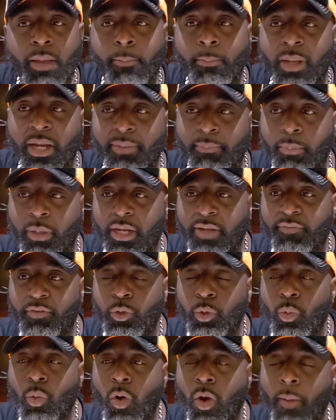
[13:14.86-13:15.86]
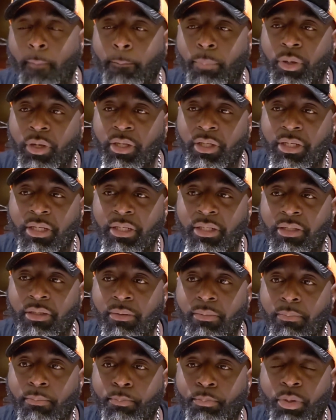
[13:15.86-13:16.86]
But if you aren't putting
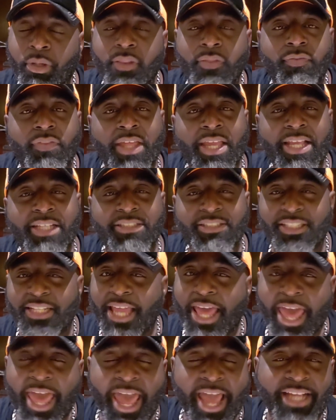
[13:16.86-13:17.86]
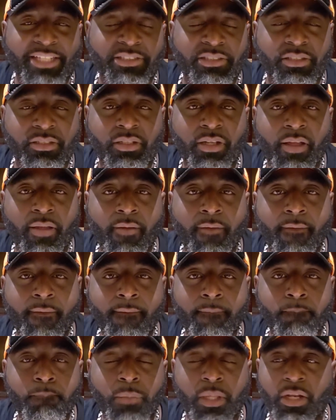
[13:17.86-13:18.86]
things into action,
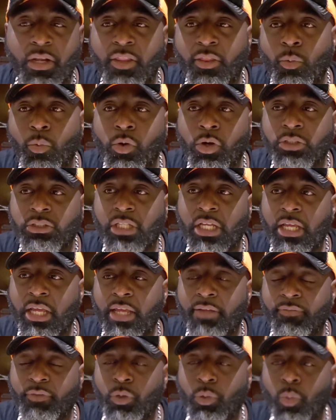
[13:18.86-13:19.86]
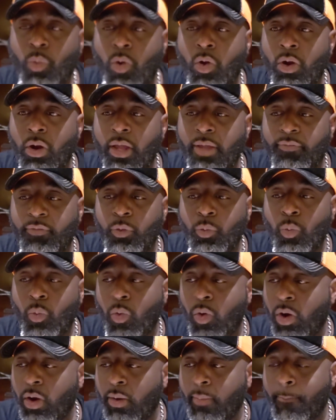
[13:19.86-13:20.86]
in other words, if you
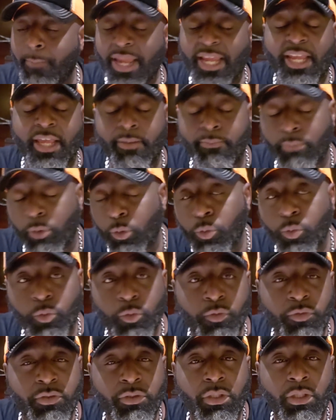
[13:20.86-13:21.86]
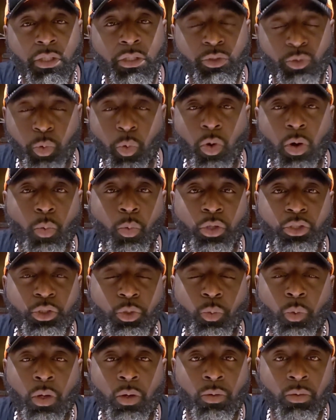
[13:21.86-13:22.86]
aren't making moves toward what
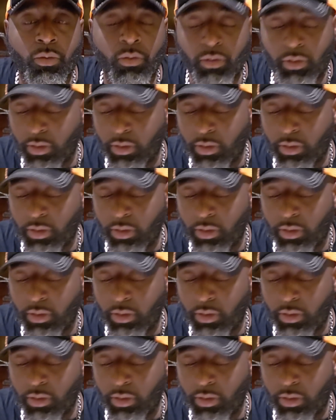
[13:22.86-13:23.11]
you want,